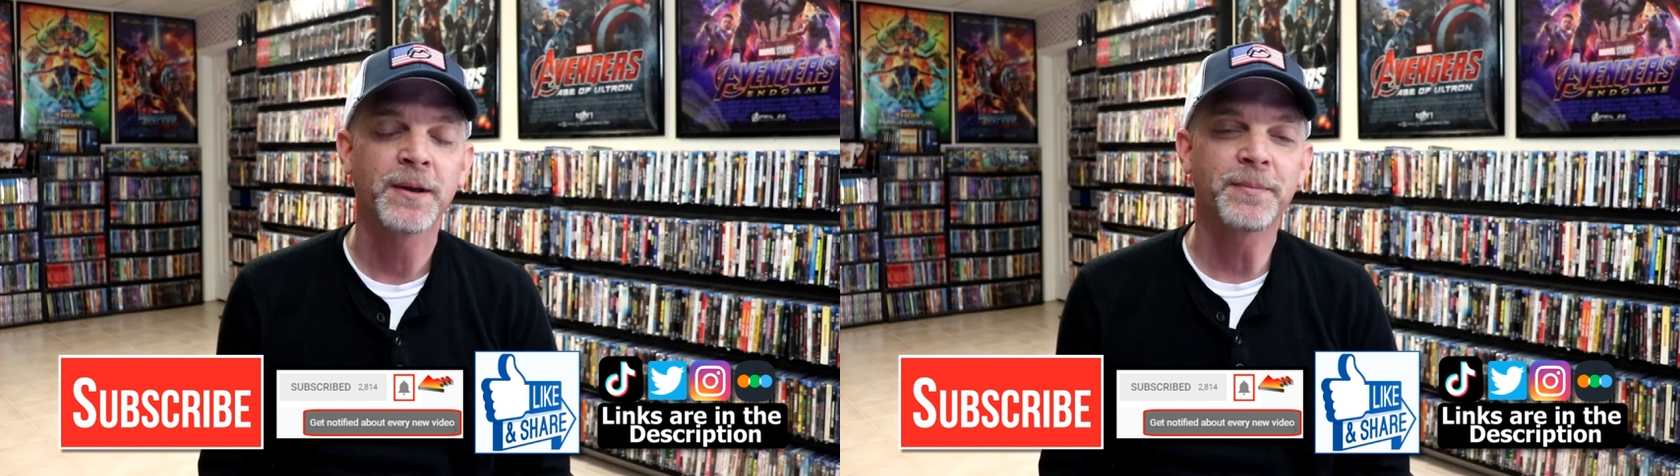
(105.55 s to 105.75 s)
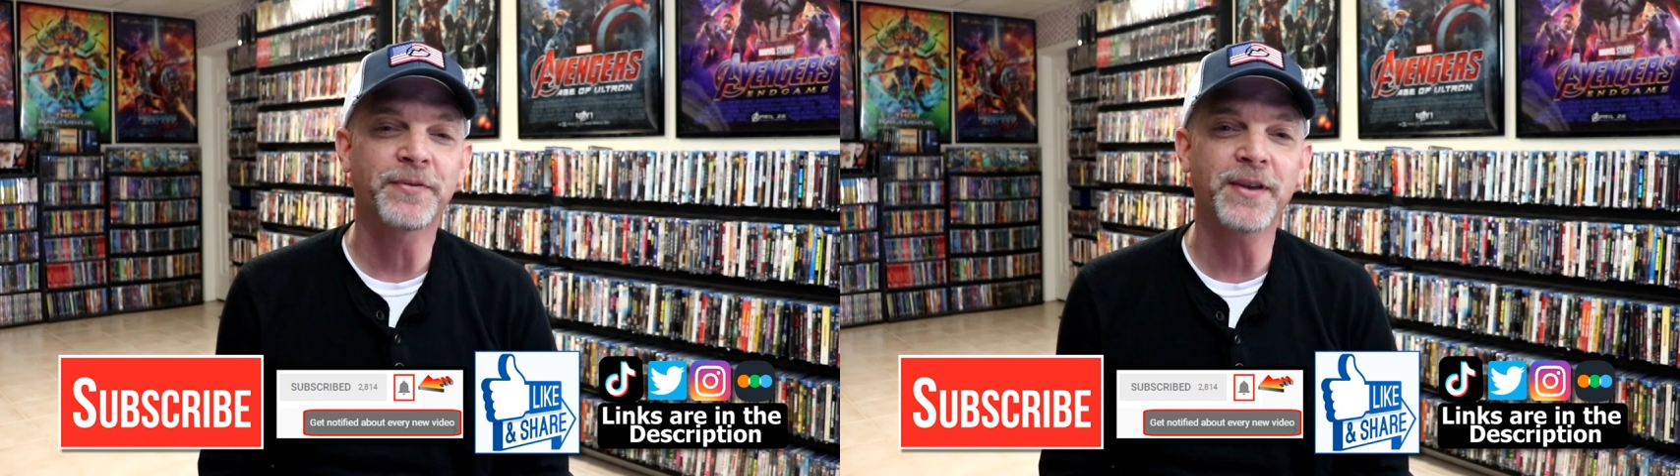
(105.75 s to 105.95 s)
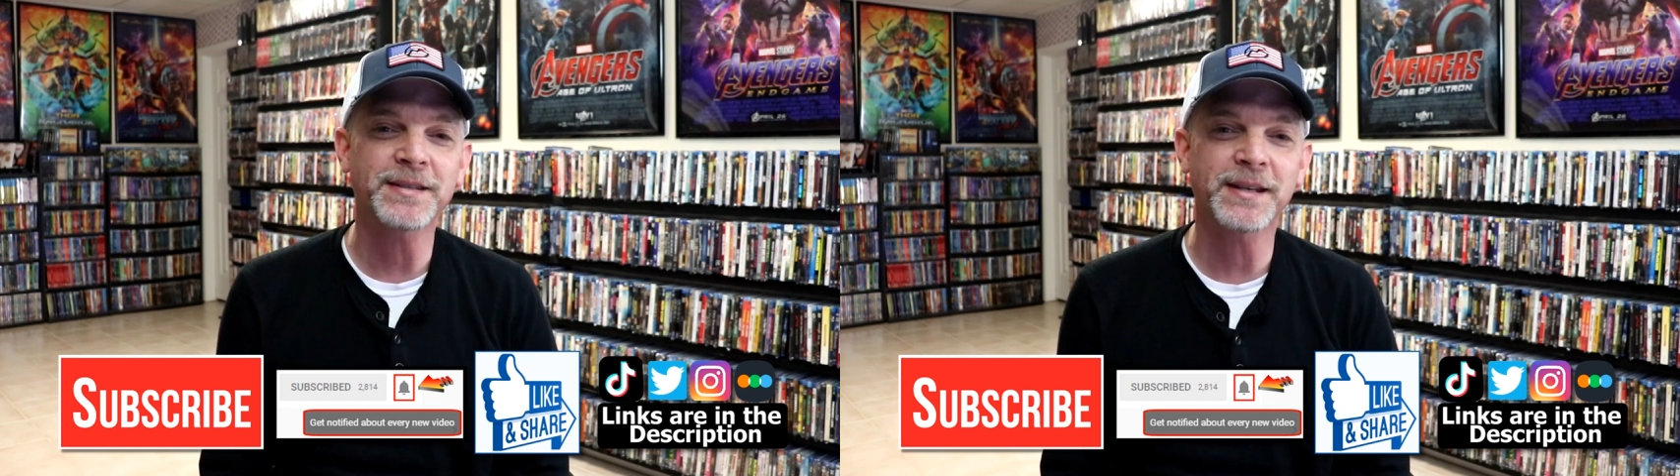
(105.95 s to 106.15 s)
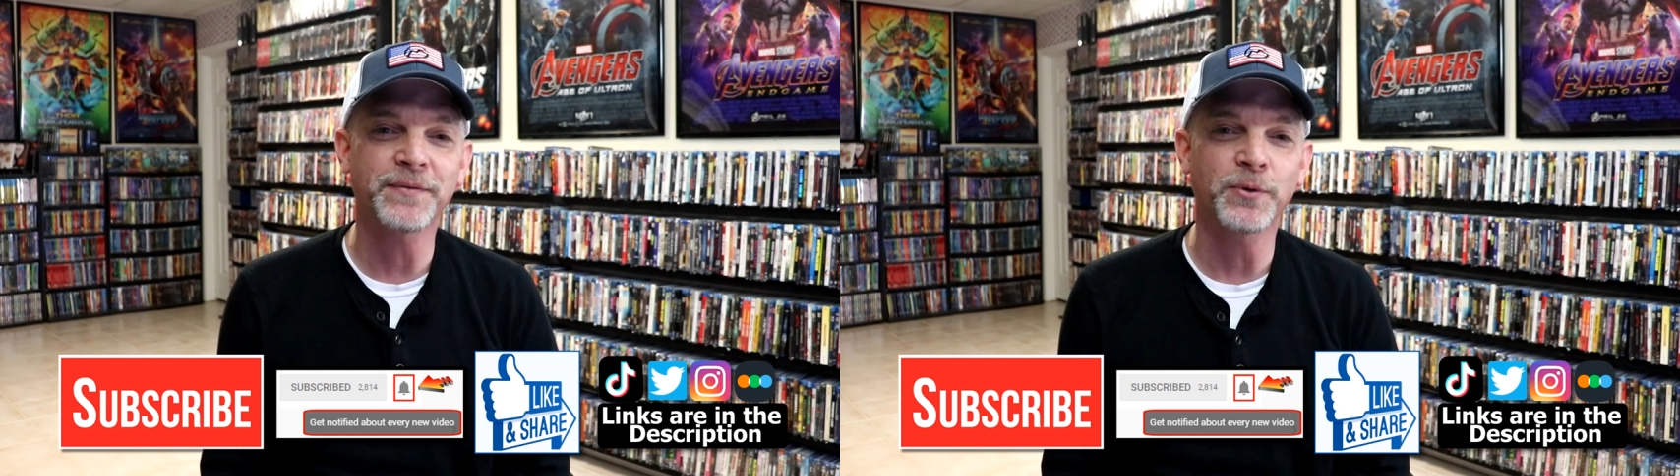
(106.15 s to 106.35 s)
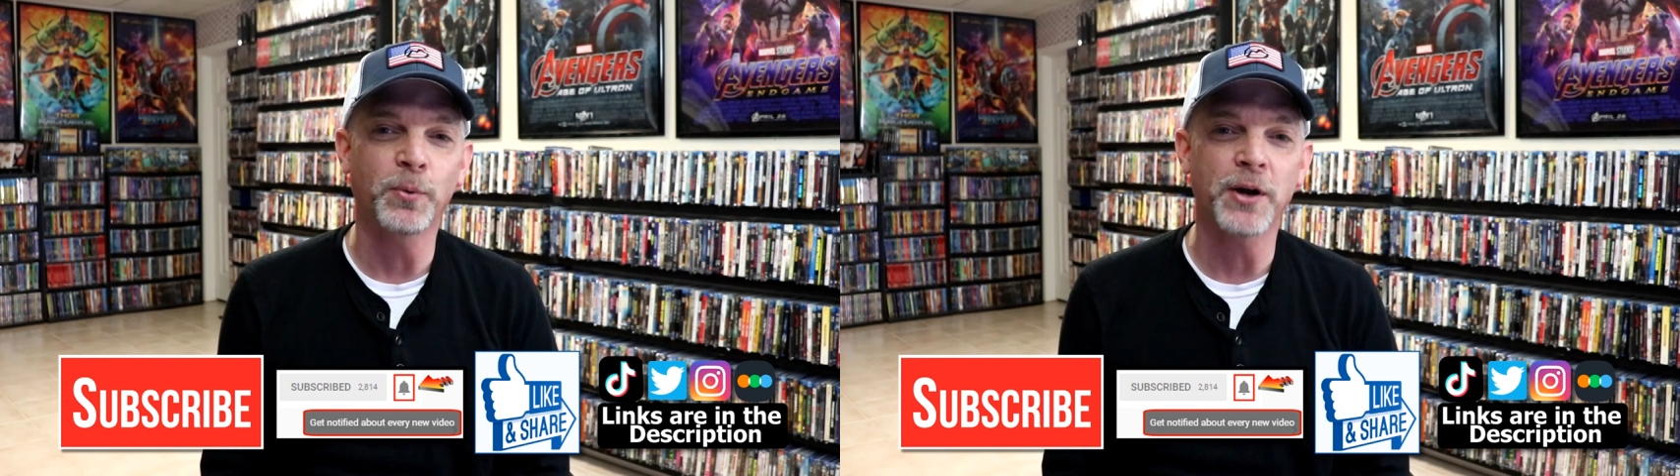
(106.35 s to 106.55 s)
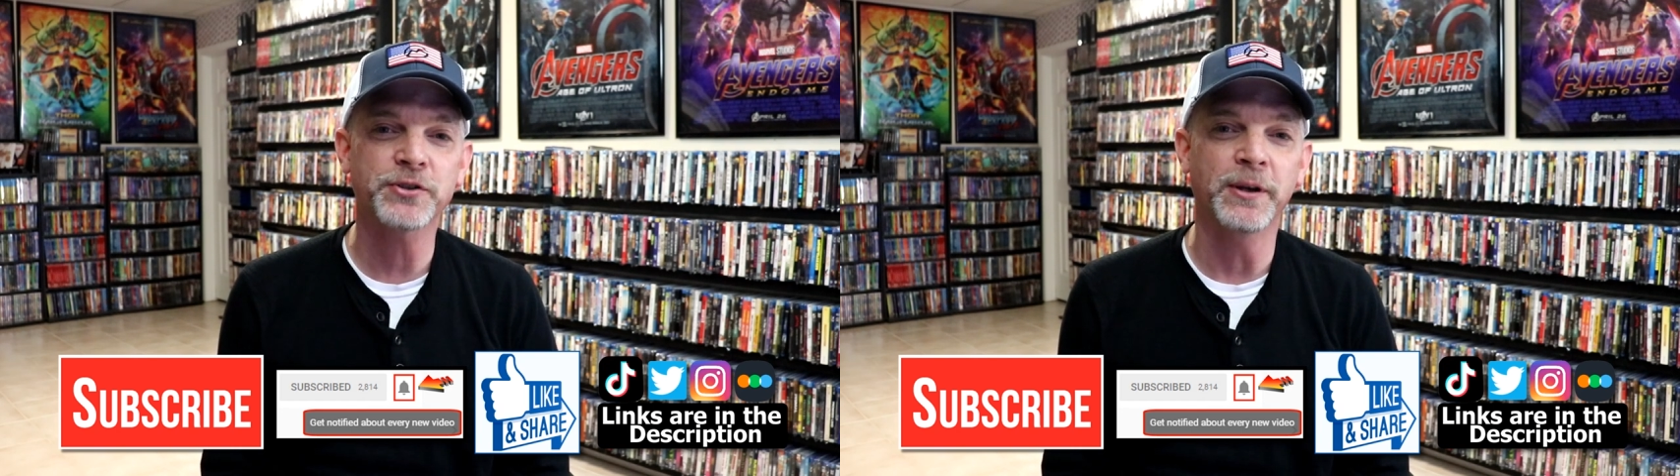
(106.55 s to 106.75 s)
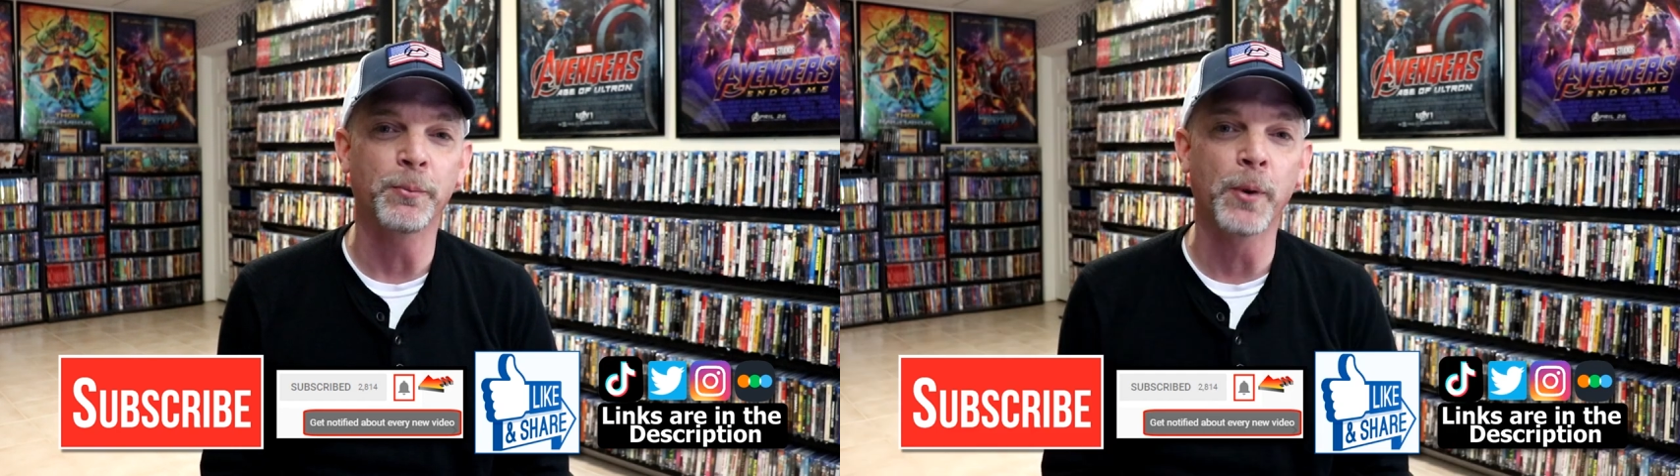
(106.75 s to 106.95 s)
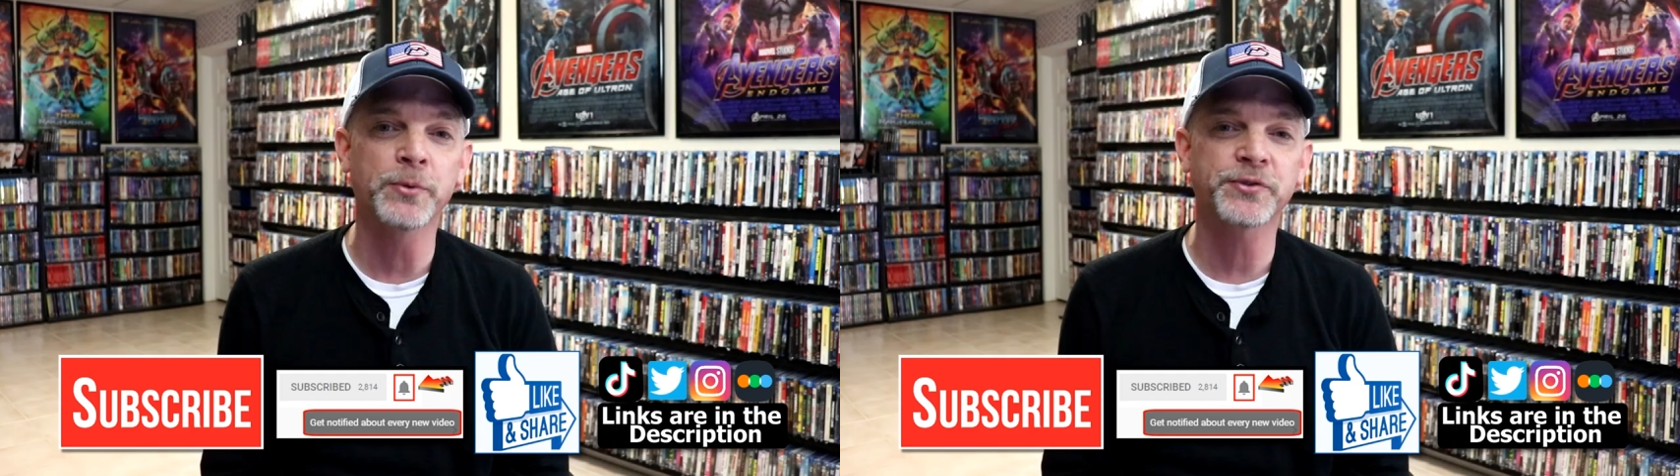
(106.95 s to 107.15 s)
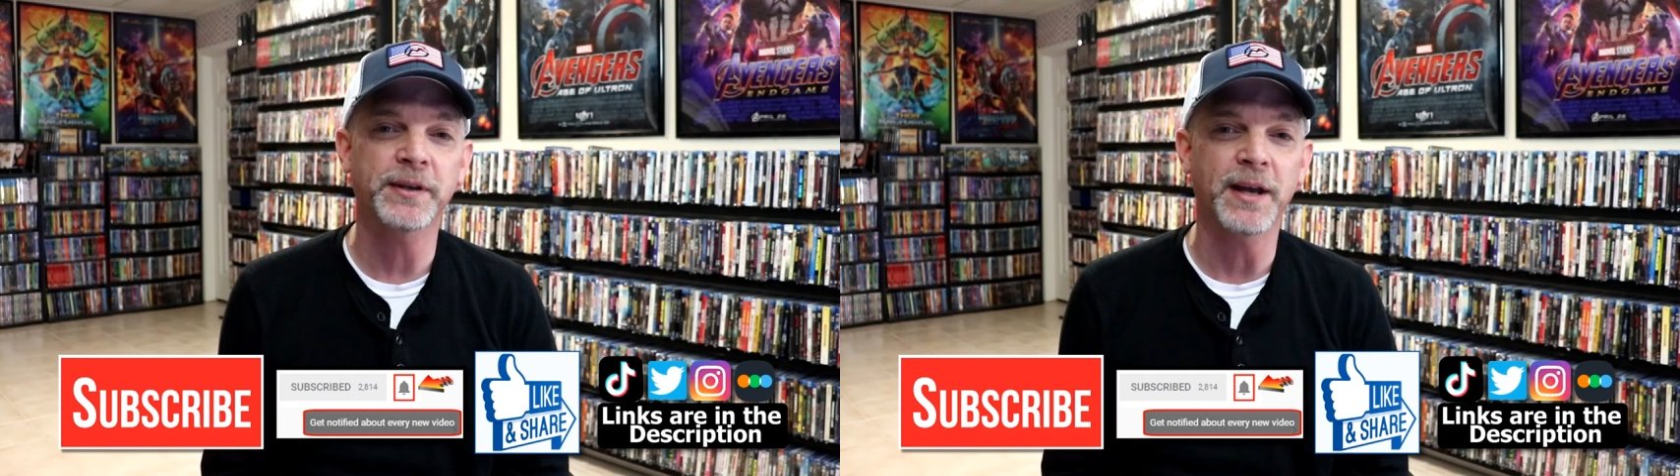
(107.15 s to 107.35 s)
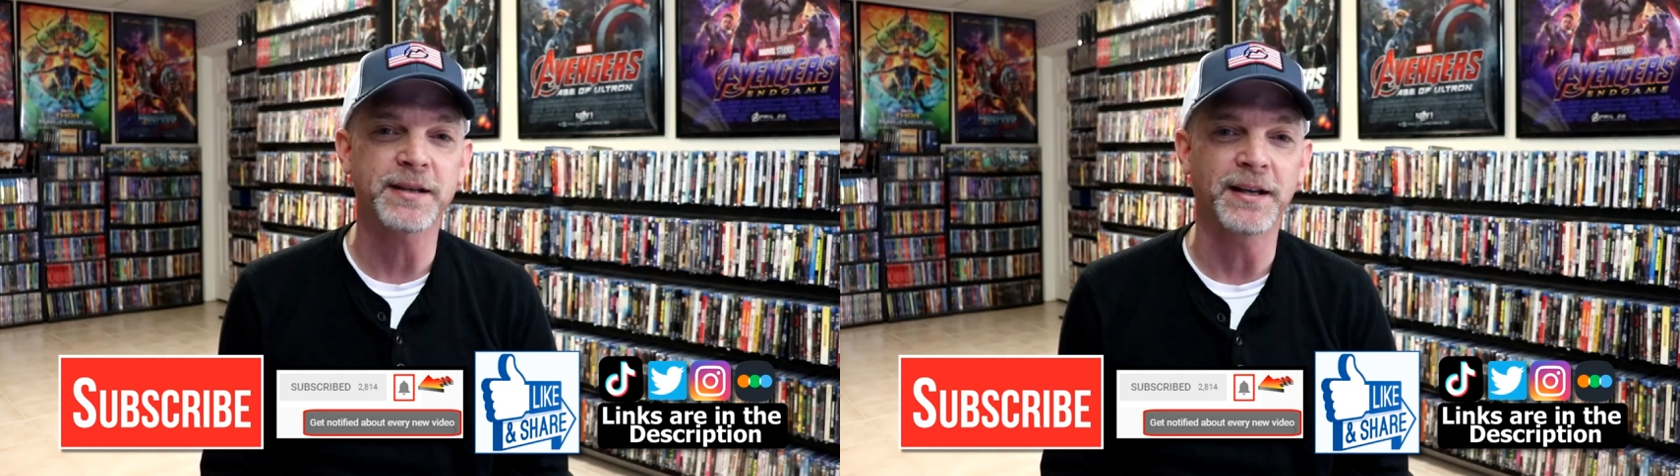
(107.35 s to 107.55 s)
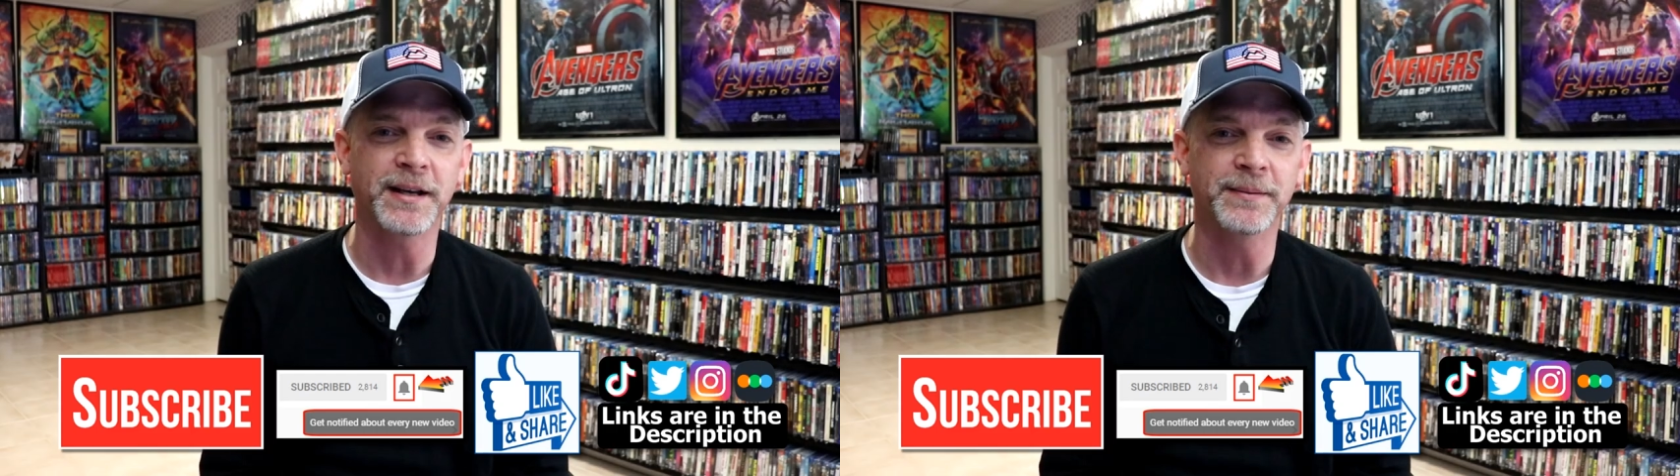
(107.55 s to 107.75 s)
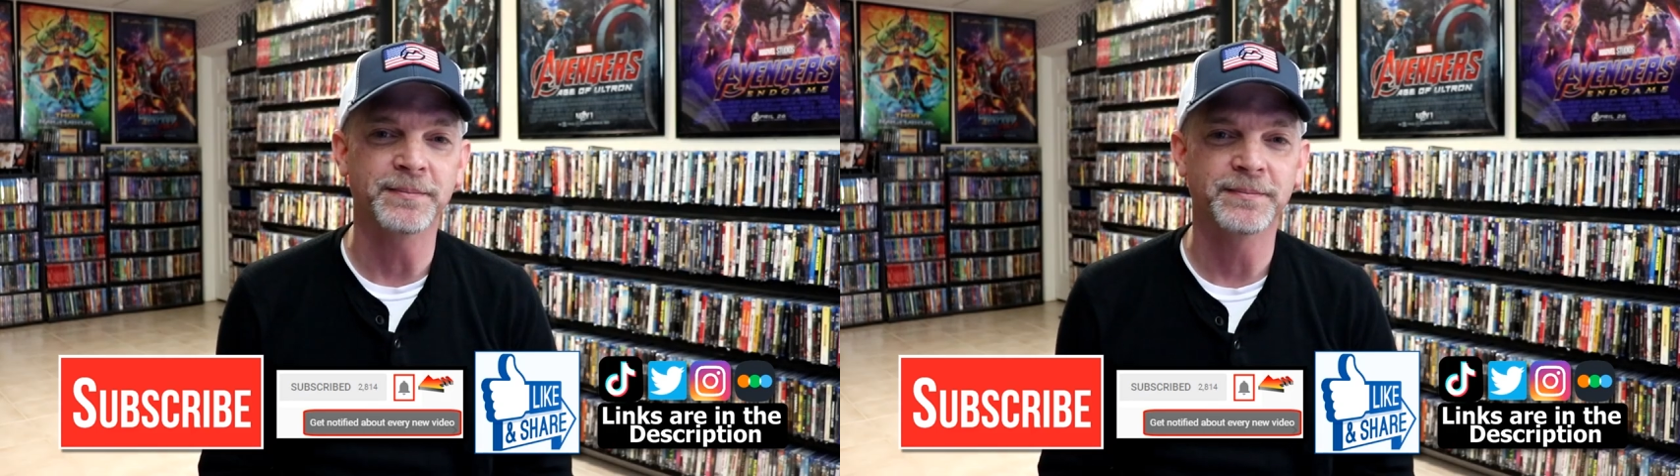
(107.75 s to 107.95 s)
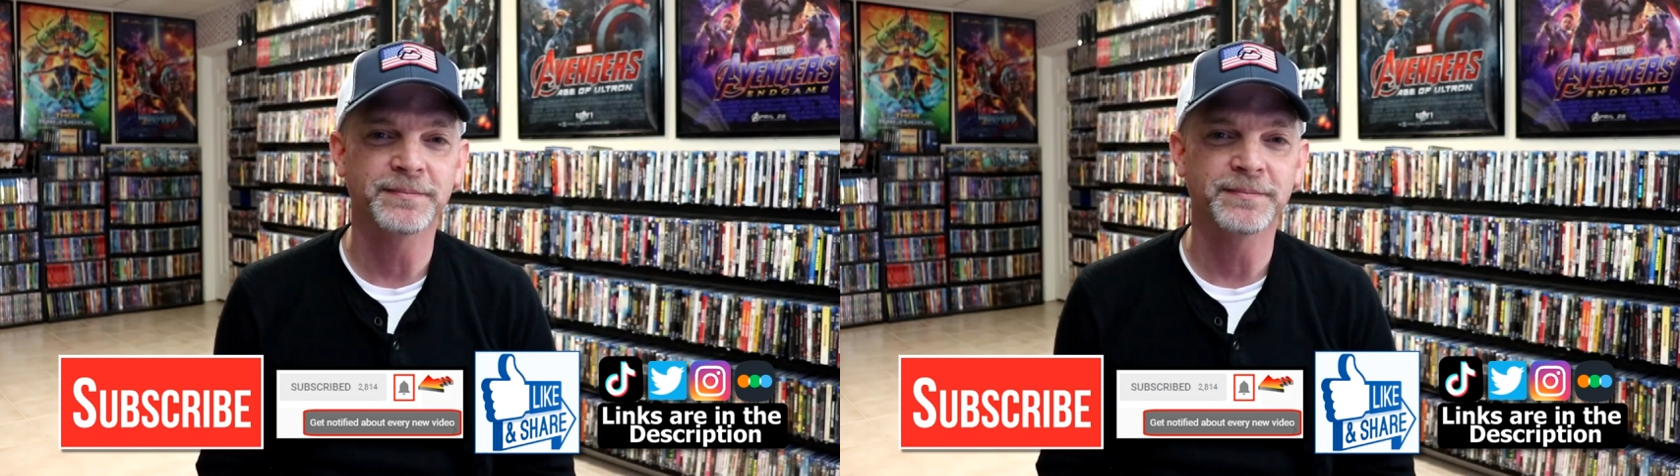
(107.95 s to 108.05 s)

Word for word: But thanks again for watching, and we will see you next time.